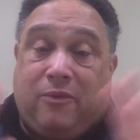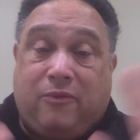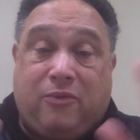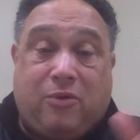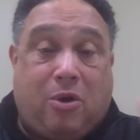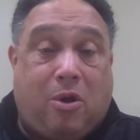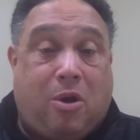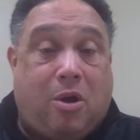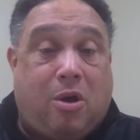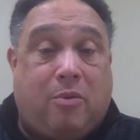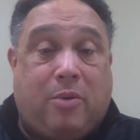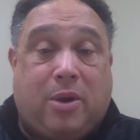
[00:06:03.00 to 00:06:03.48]
for
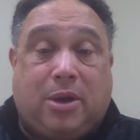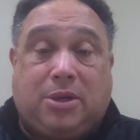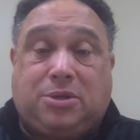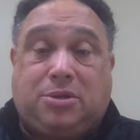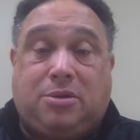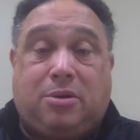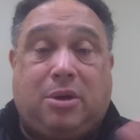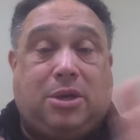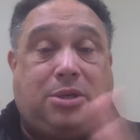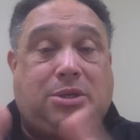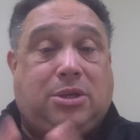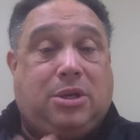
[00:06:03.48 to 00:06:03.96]
all
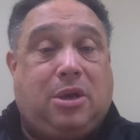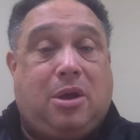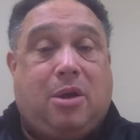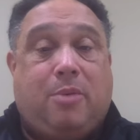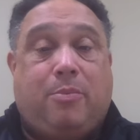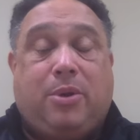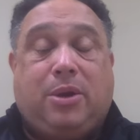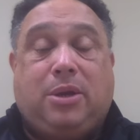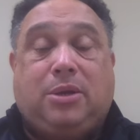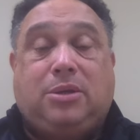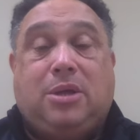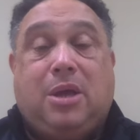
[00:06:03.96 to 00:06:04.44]
restoration
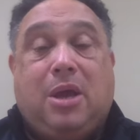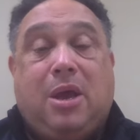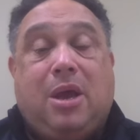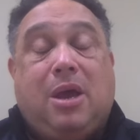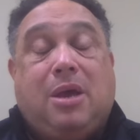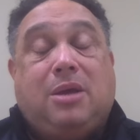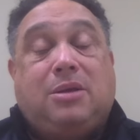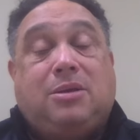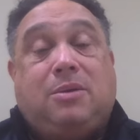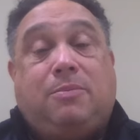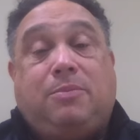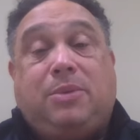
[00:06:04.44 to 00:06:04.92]
companies.
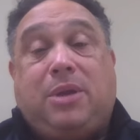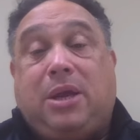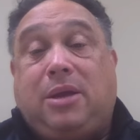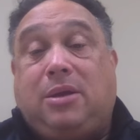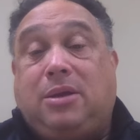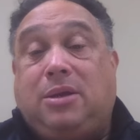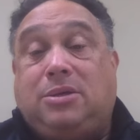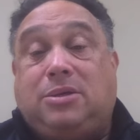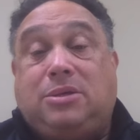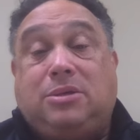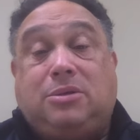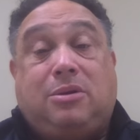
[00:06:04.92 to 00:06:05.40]
Some
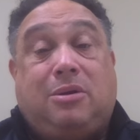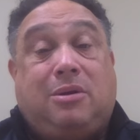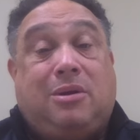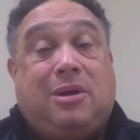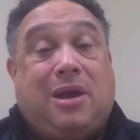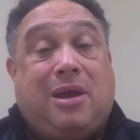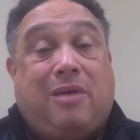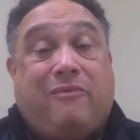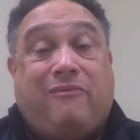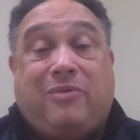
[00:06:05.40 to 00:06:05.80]
technicians are not